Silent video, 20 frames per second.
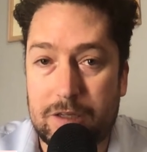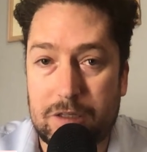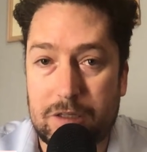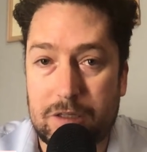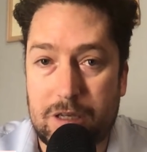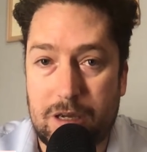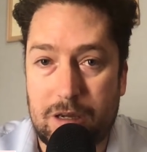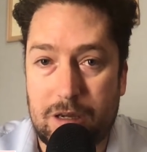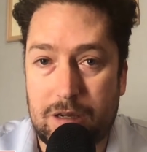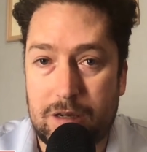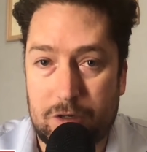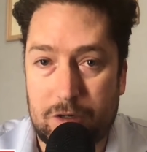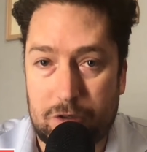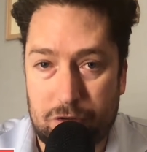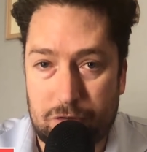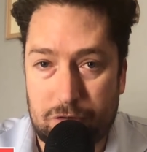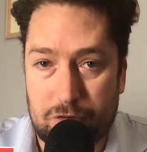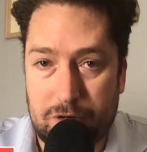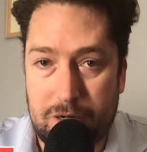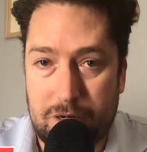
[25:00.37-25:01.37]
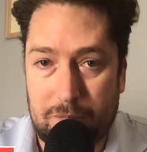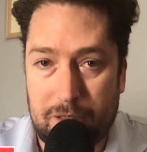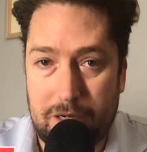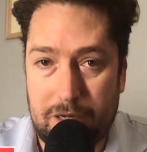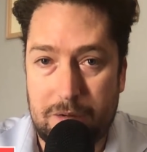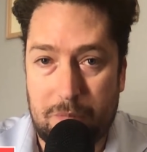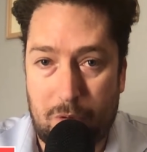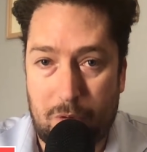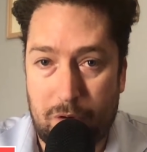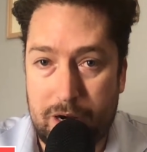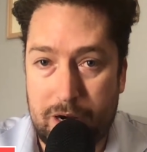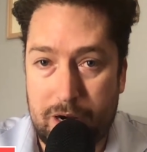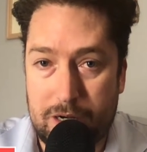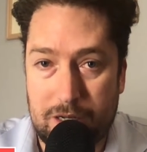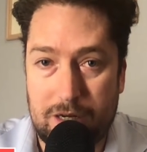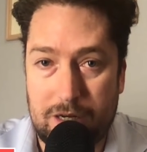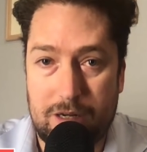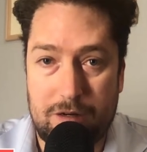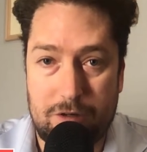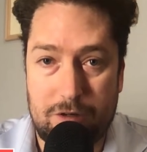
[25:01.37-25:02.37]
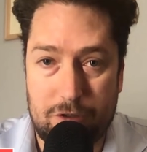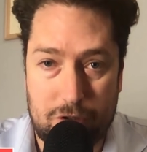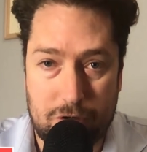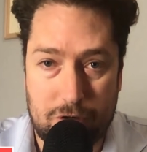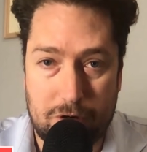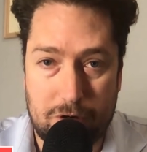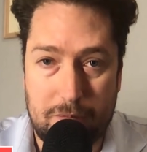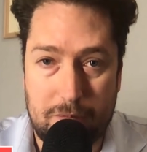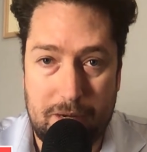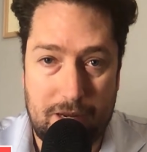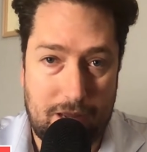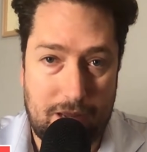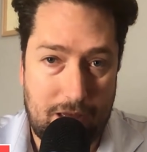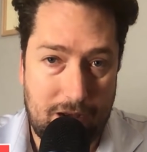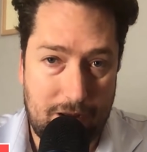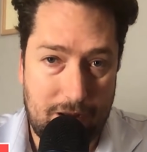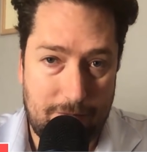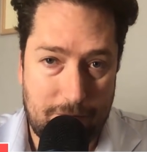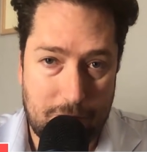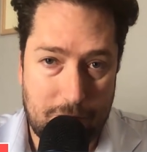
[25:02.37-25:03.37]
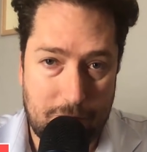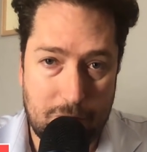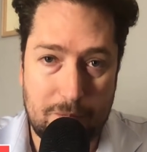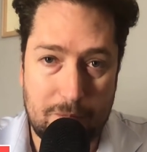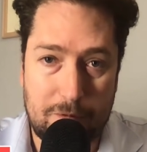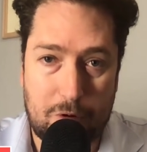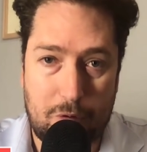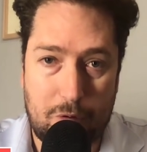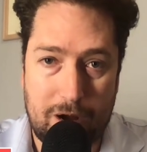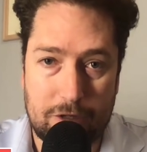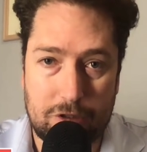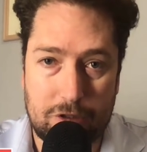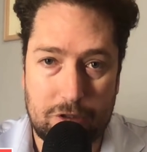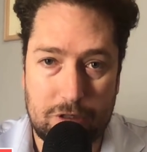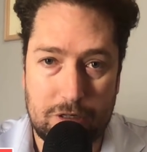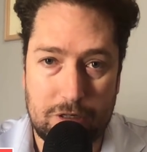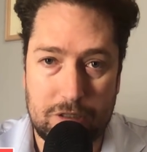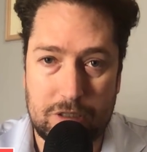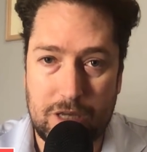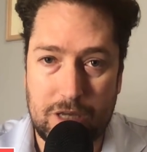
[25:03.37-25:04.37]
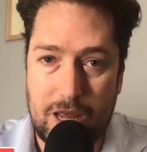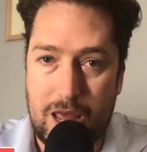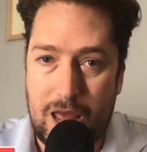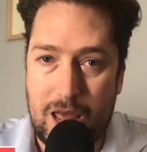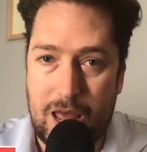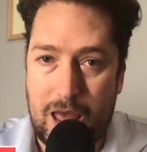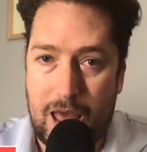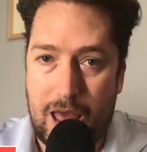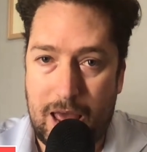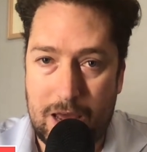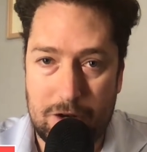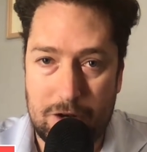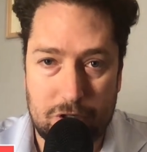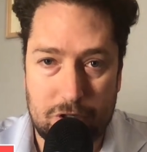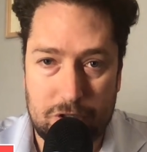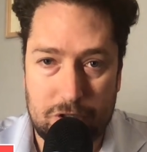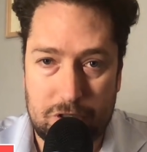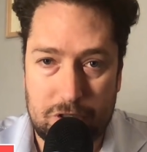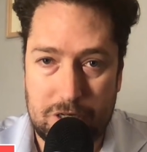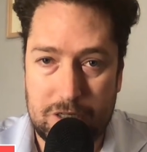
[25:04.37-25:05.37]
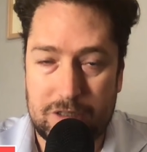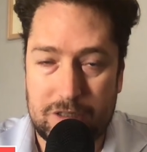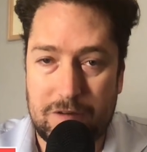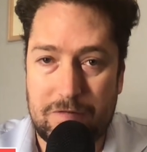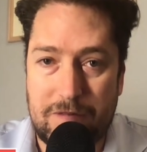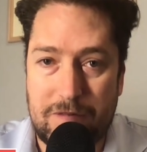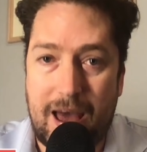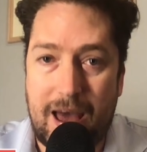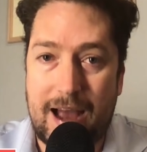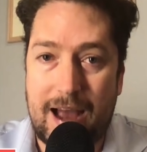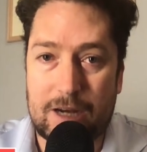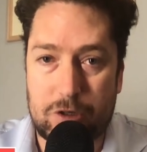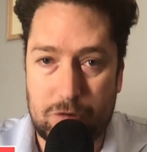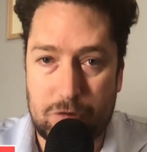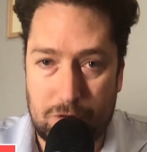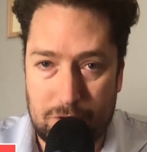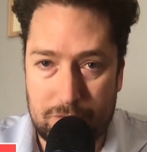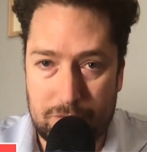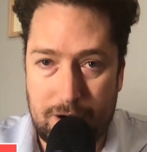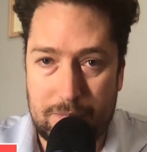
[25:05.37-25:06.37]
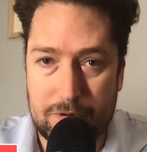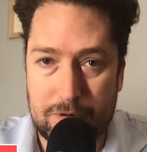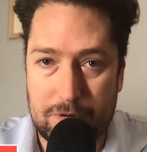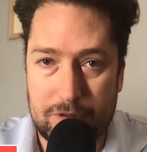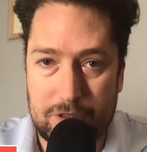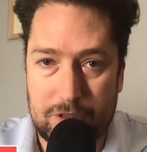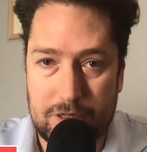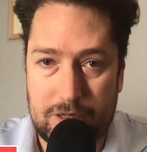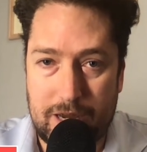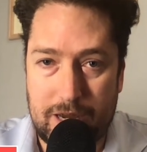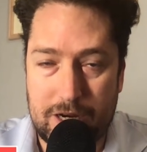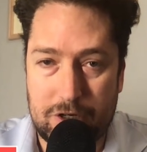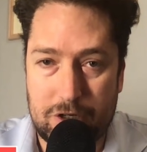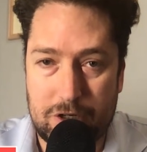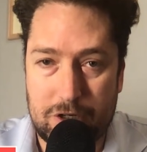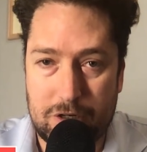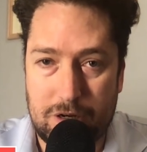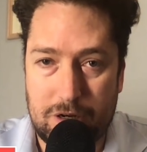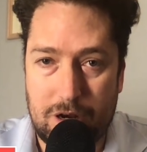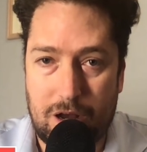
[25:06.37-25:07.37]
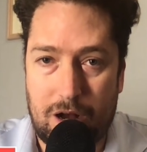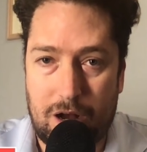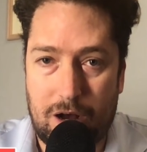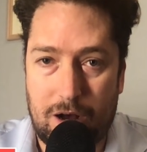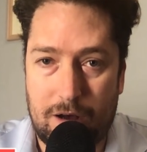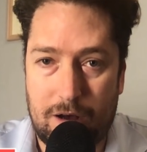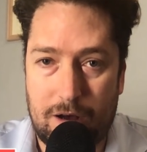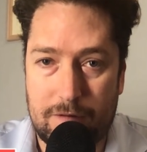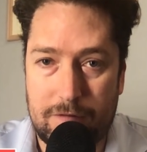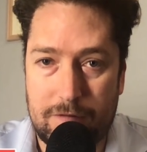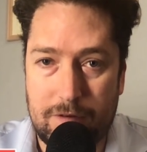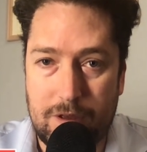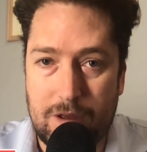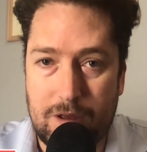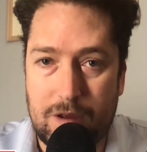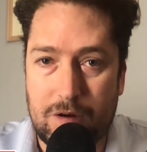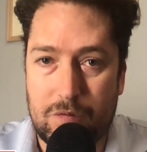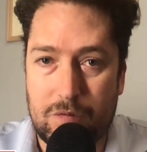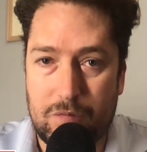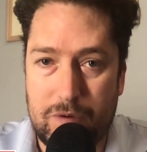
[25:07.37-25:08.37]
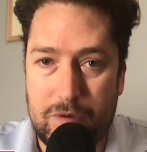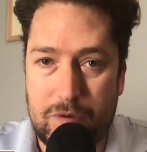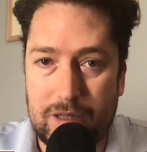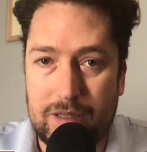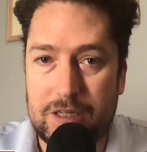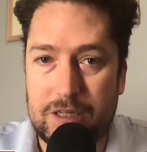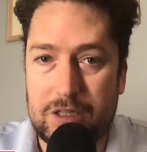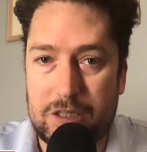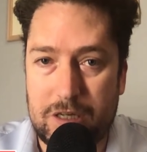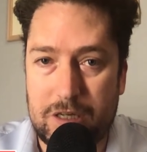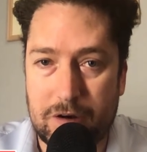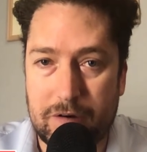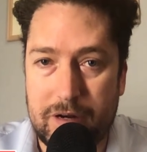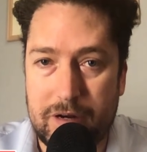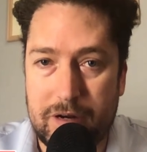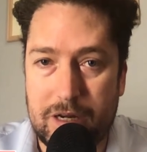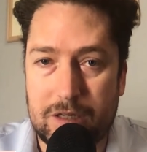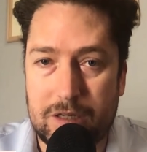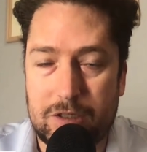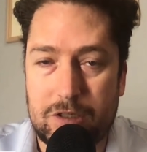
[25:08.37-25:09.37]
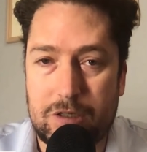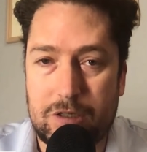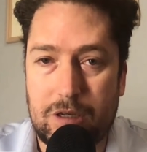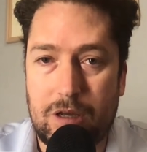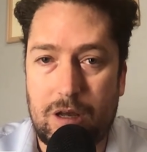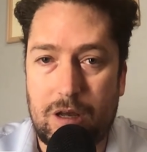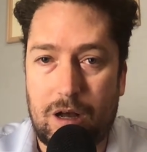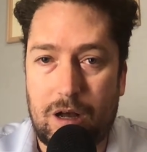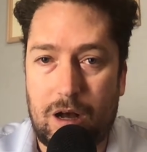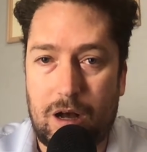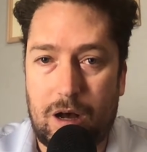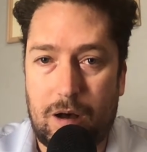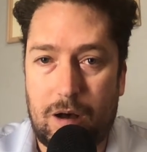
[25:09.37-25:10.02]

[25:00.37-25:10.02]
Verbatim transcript: asking extremely pointed and disturbing and informed questions, and just is a factual representation of really serious